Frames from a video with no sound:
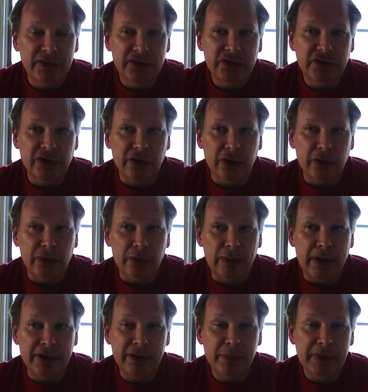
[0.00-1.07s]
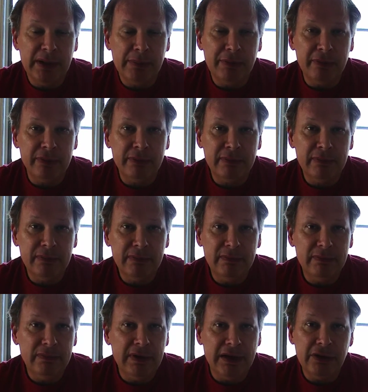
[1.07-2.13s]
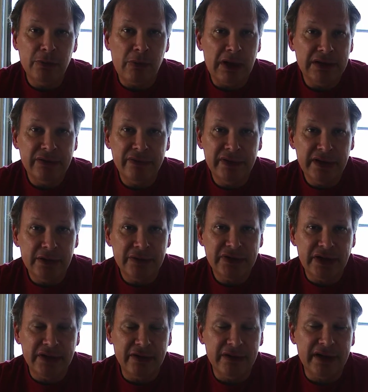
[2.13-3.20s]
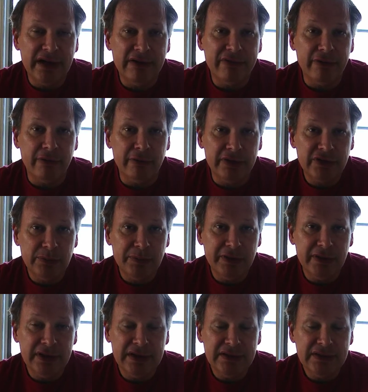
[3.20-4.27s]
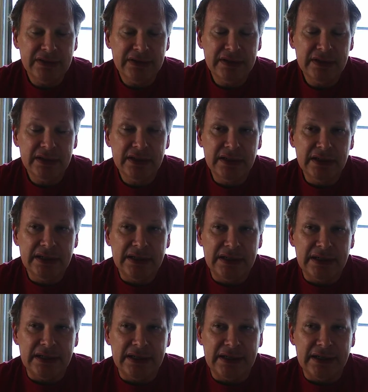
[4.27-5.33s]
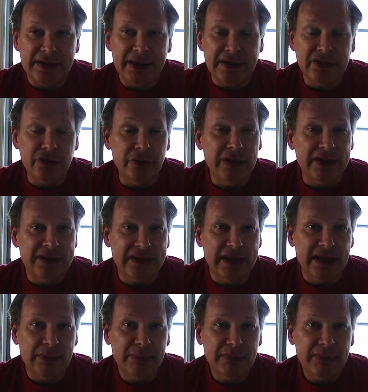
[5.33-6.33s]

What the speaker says: So other people that you watch videos on, they're going to have their own experience that's unique to them.